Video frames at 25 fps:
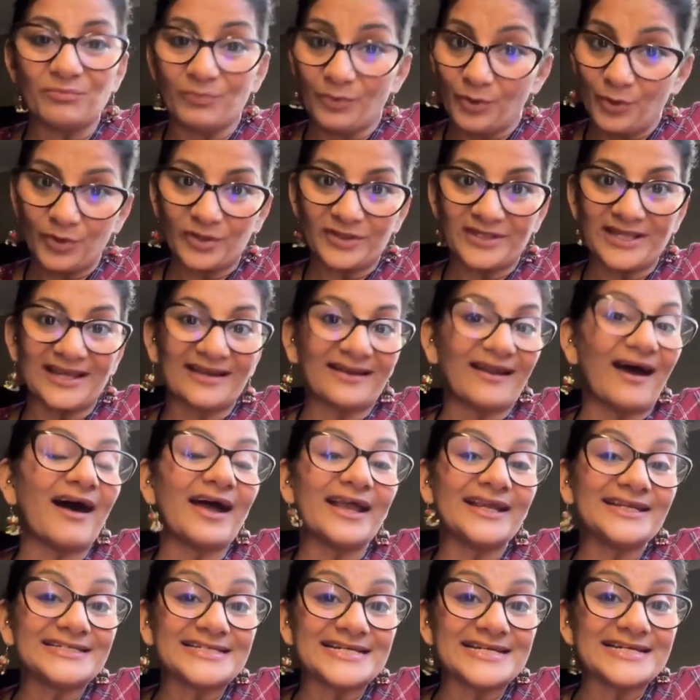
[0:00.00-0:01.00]
more than
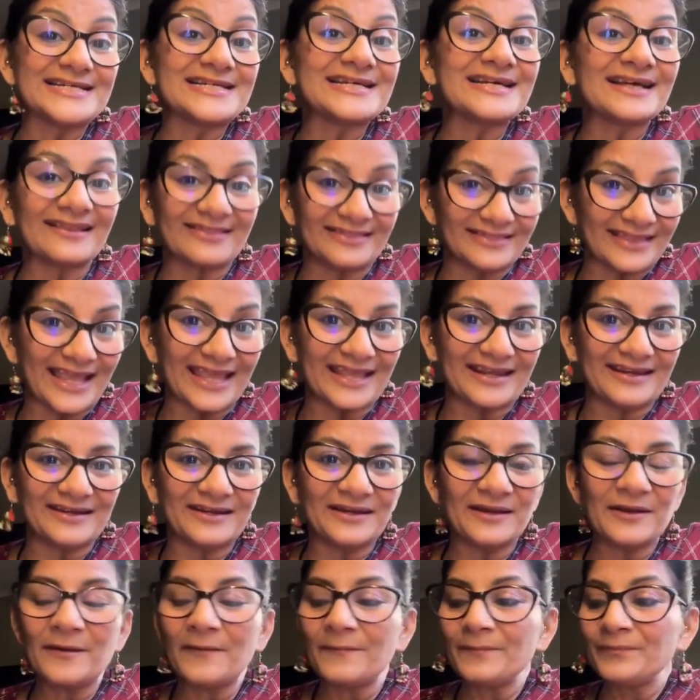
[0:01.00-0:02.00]
I did then.